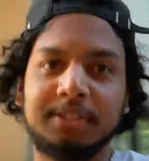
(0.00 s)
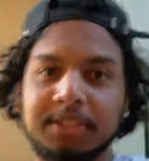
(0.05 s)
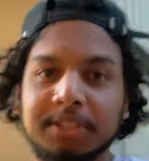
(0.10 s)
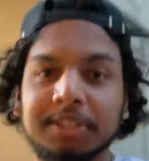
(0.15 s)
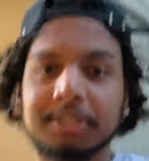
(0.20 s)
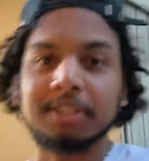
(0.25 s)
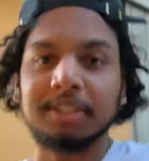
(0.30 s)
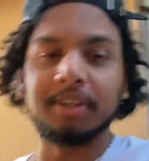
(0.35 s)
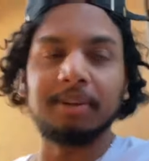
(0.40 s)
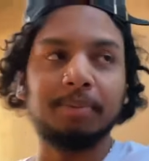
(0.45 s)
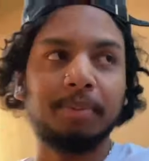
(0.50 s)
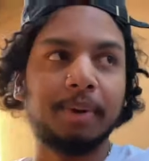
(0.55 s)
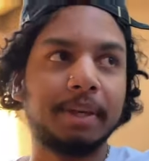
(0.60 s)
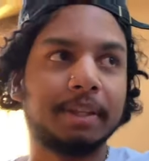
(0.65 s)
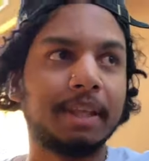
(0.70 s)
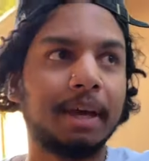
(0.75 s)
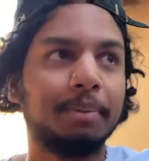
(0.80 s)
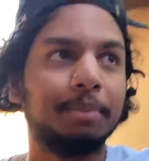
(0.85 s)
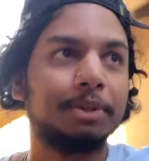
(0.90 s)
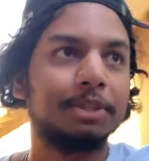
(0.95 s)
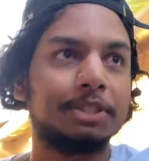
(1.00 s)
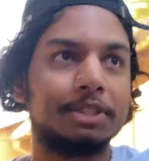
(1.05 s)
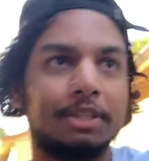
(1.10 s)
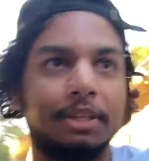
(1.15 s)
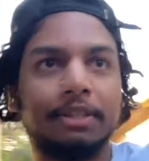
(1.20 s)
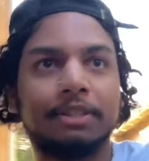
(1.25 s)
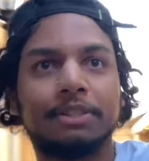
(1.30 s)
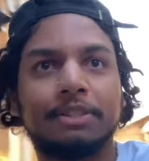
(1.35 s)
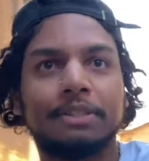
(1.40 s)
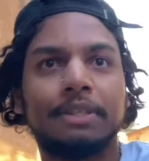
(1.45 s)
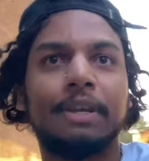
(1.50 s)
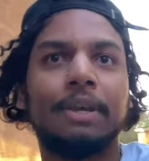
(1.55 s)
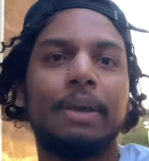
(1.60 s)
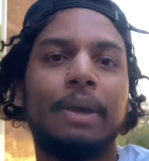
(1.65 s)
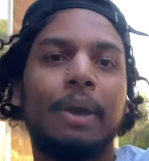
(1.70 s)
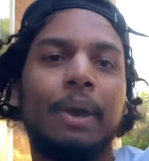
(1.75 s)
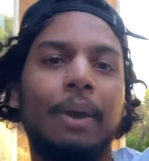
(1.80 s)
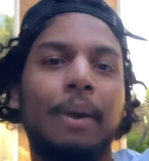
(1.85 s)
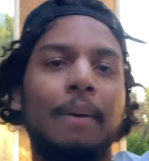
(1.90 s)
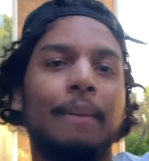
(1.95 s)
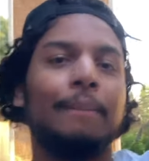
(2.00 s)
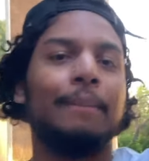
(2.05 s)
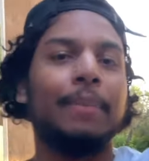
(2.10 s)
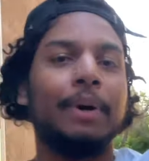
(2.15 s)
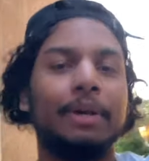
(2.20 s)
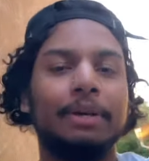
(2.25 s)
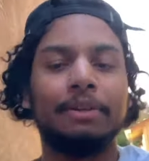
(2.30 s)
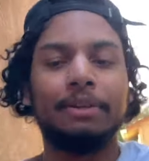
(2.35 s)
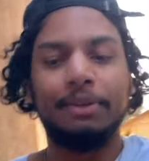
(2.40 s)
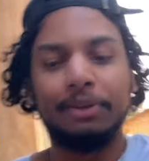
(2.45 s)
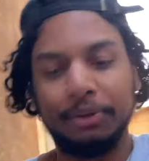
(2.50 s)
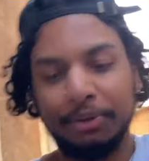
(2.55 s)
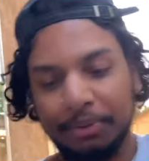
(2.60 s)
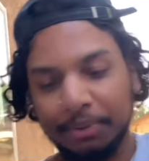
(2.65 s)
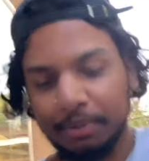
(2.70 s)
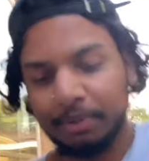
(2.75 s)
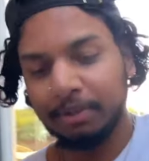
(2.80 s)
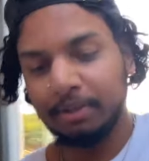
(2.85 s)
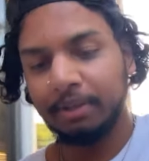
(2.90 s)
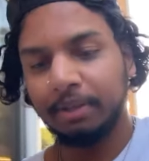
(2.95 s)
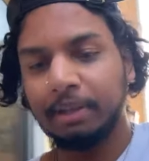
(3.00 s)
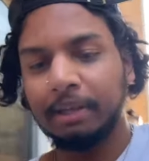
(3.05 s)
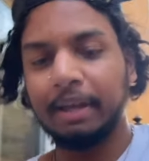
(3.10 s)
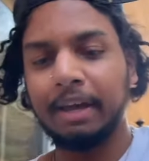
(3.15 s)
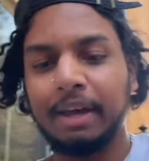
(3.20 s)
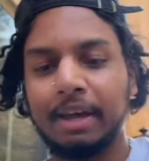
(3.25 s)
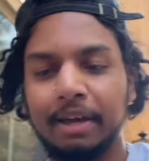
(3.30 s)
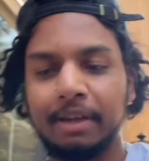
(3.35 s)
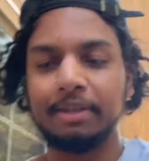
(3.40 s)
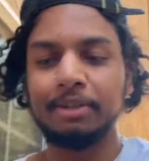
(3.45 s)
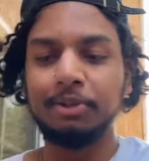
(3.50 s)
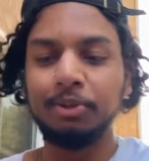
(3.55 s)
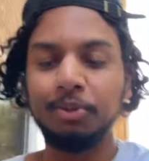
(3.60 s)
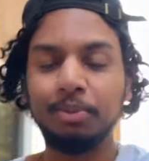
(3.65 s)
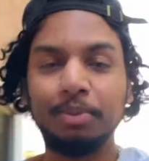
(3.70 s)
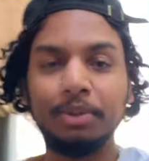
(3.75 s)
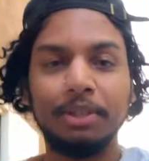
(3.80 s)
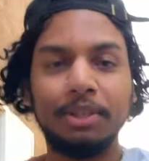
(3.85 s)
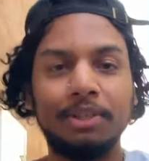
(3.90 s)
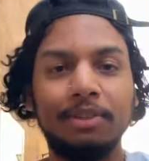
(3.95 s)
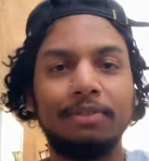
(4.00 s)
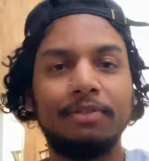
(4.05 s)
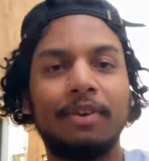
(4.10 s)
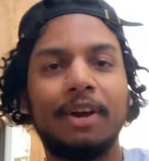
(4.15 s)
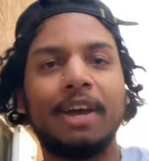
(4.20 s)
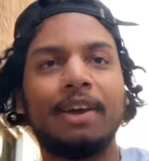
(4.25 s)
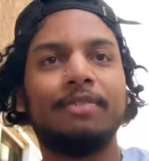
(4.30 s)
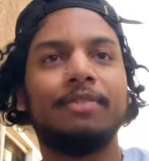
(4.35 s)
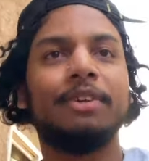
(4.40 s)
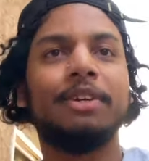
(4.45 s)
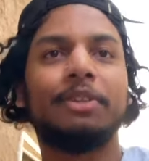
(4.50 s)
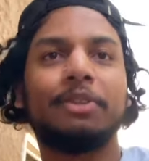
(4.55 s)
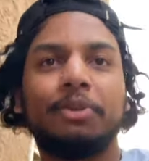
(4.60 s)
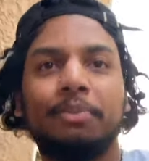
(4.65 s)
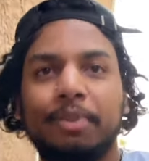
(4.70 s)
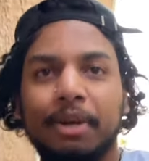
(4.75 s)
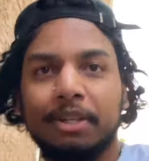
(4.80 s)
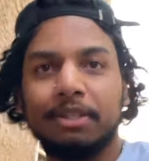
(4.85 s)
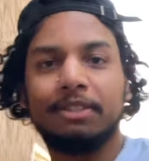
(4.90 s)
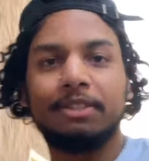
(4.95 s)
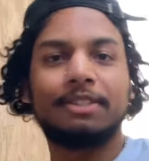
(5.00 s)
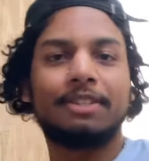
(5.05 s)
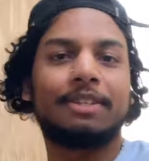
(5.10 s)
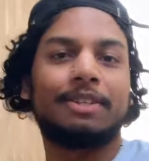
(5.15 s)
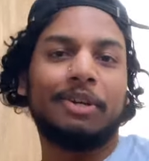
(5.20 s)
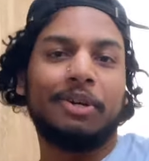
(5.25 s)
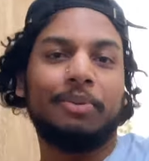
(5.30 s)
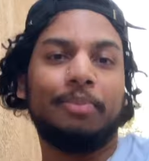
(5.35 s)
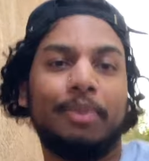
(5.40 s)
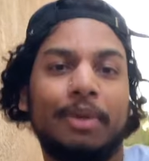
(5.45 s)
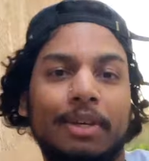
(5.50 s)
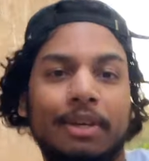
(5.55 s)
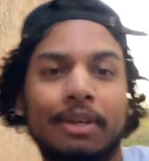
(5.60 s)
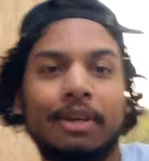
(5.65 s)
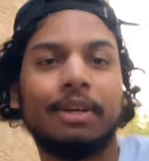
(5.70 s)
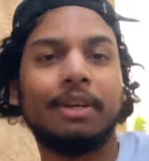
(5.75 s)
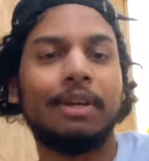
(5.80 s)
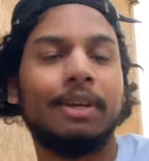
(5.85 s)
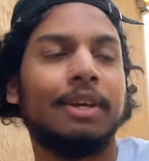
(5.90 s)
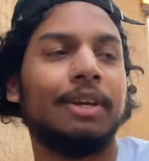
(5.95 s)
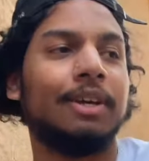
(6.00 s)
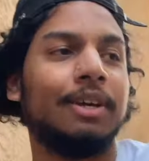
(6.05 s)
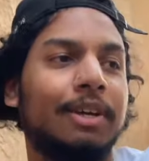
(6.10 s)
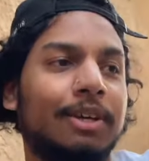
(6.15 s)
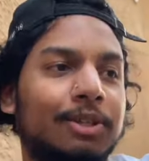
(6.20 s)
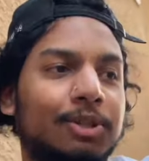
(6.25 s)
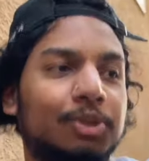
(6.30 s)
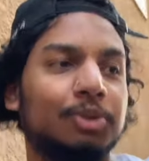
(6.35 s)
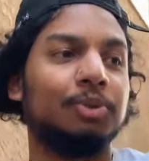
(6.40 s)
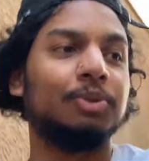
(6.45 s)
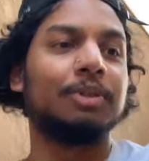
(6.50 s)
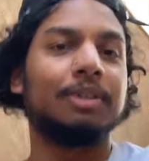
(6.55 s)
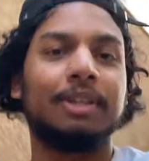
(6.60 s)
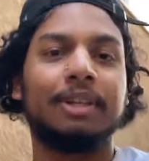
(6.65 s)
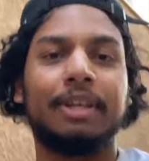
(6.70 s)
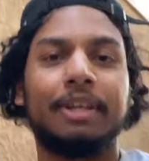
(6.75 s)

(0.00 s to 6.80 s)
just didn't make that much sense. But you know, I do believe I have another Benz coming sooner than